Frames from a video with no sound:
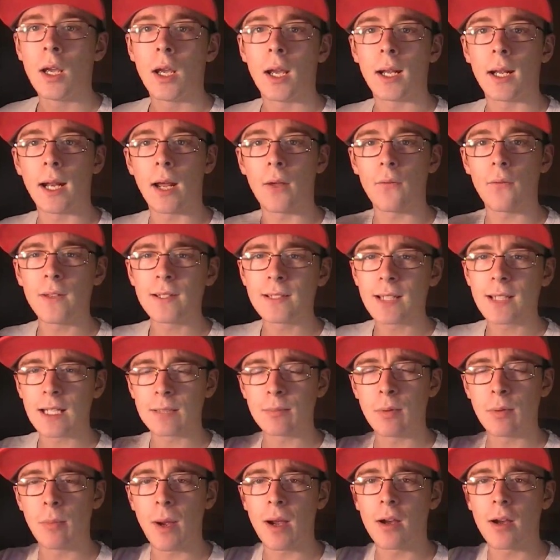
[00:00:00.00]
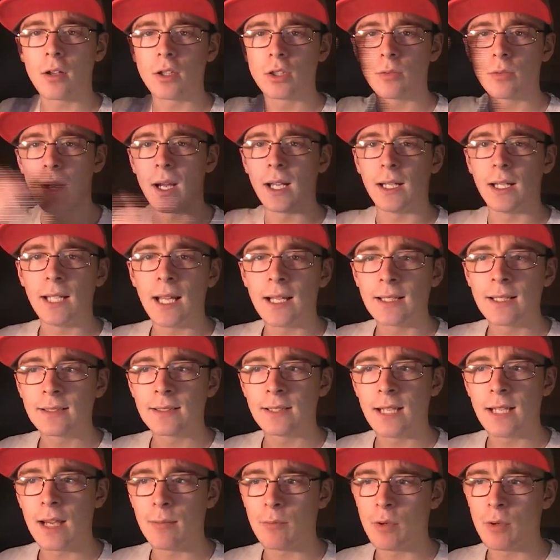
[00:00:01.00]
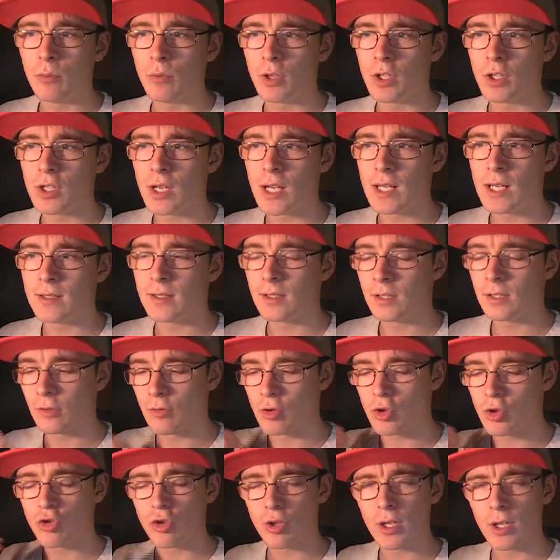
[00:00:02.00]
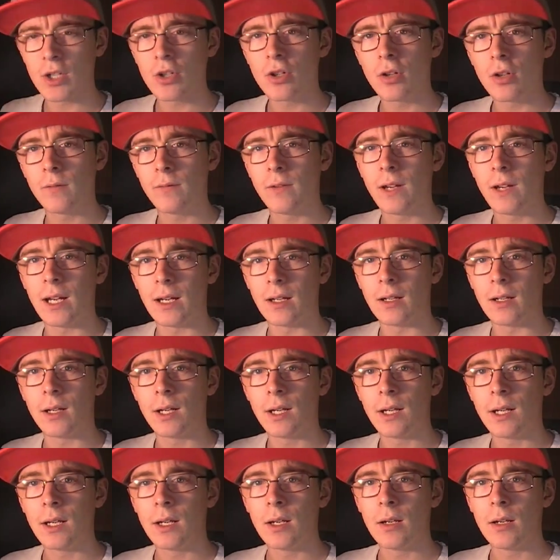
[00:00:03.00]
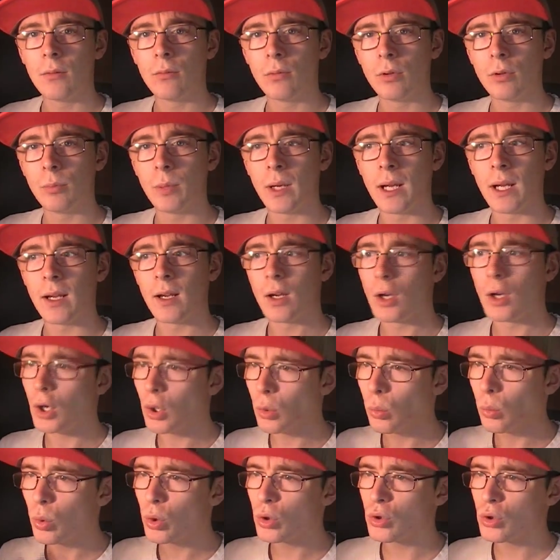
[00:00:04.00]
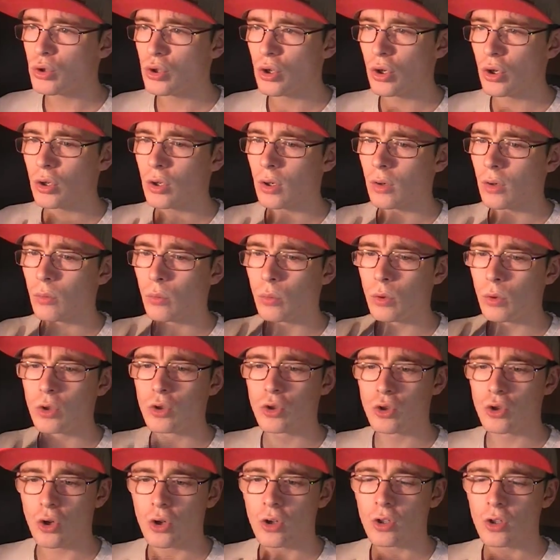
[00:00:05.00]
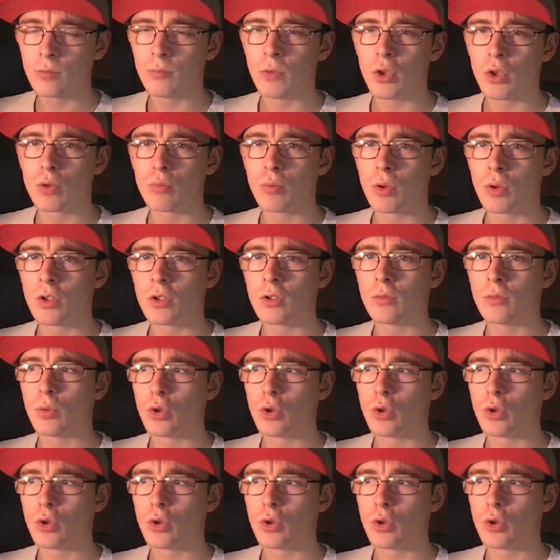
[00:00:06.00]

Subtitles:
And now this gets me back onto my last statement, which is the traditional thing would be a woodchuck would chuck as much wood as a